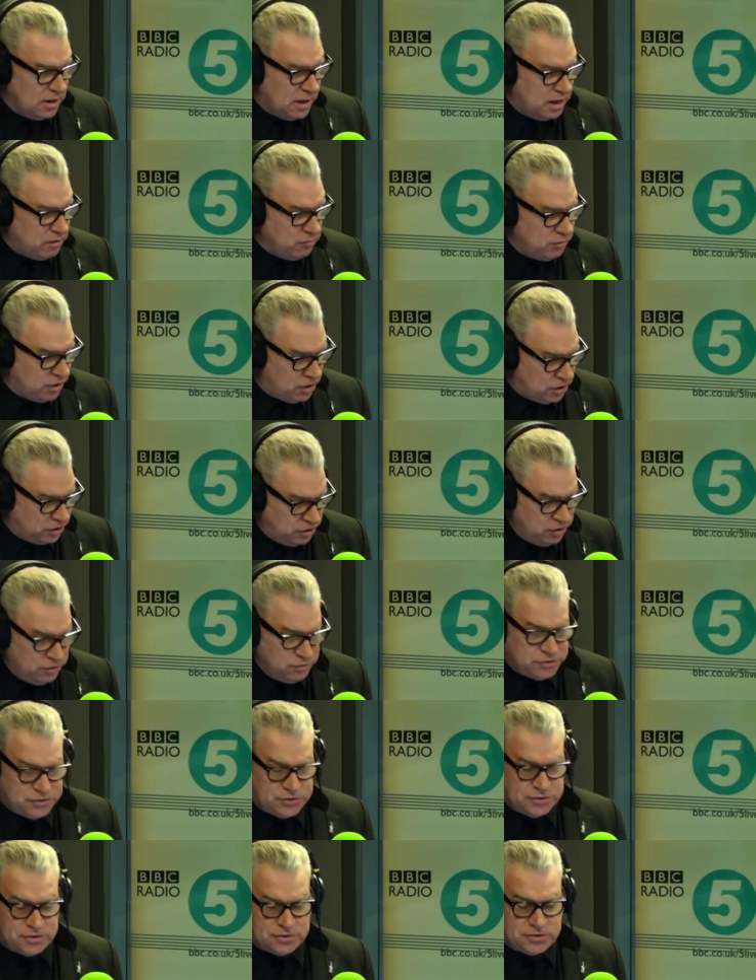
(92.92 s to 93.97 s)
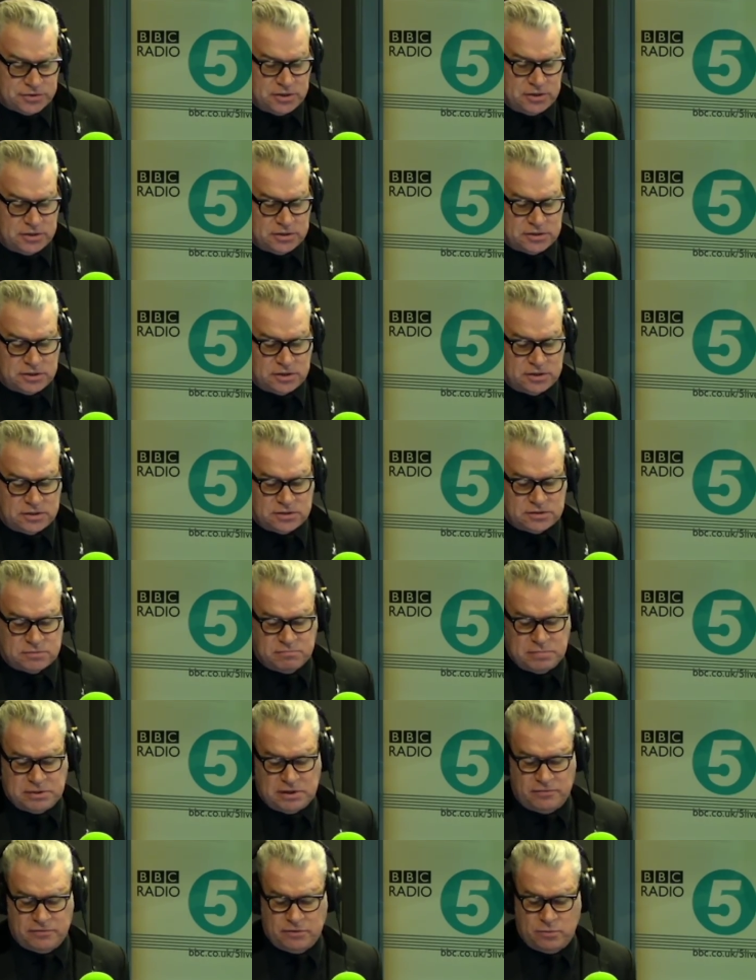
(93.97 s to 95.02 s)
a recluse since his mm.
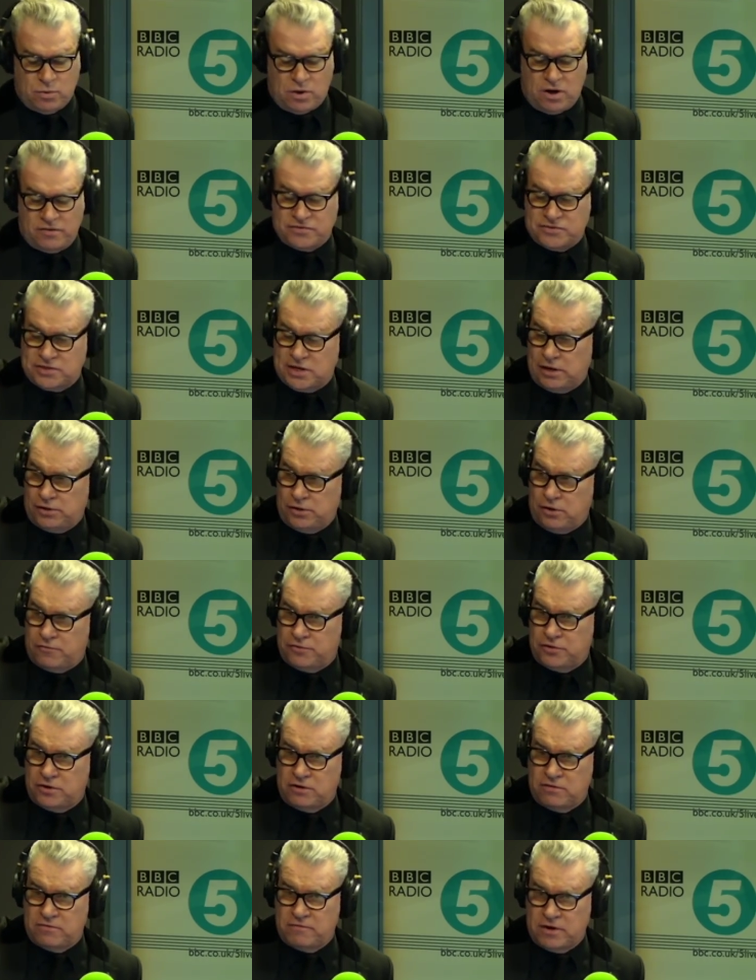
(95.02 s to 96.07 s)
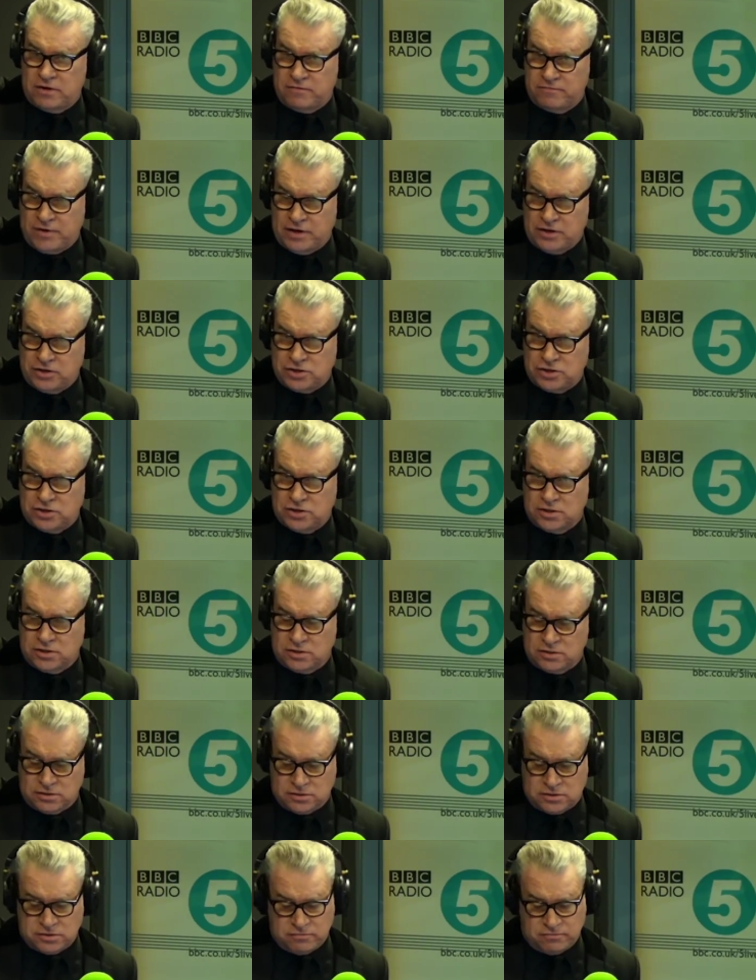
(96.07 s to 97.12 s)
beloved wife sailed off on an
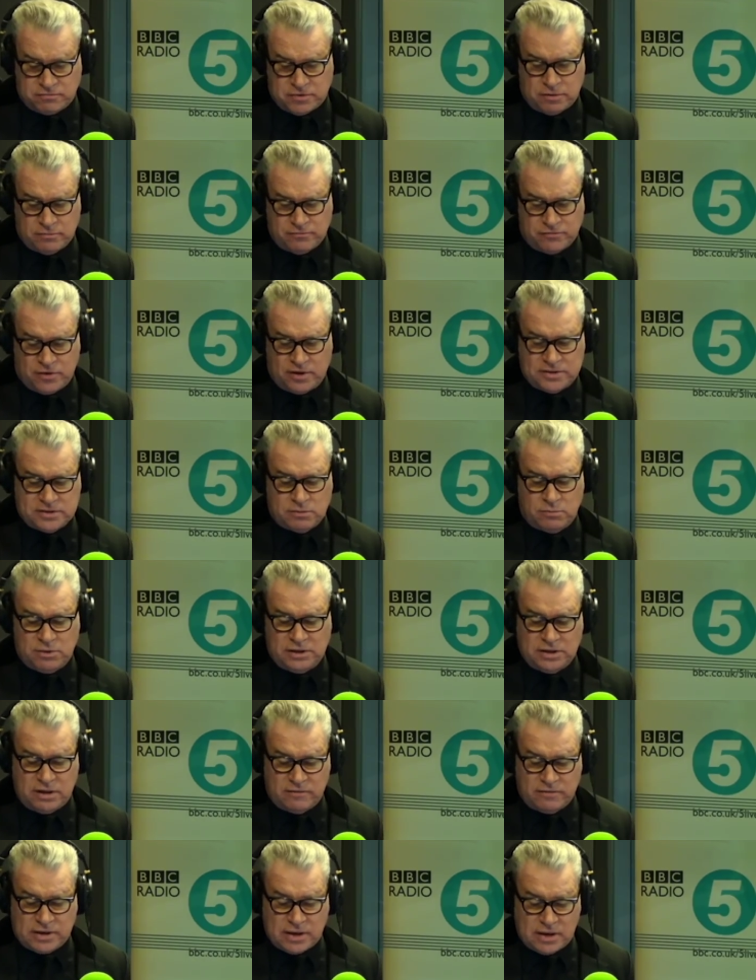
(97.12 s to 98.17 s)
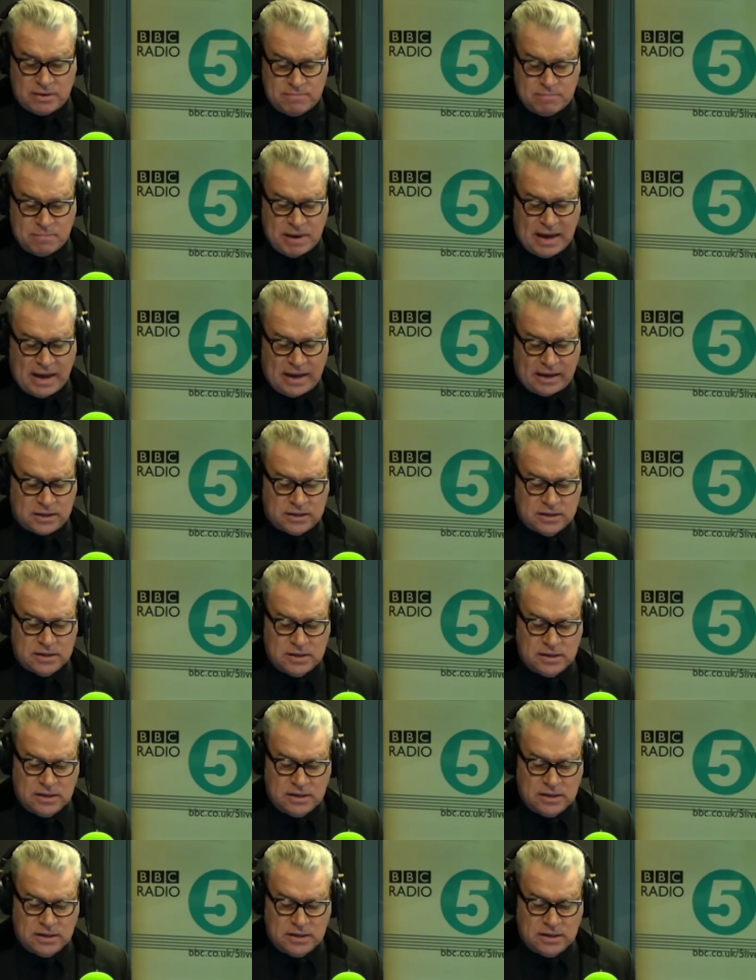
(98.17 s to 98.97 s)
adventure to go and find something, never came back.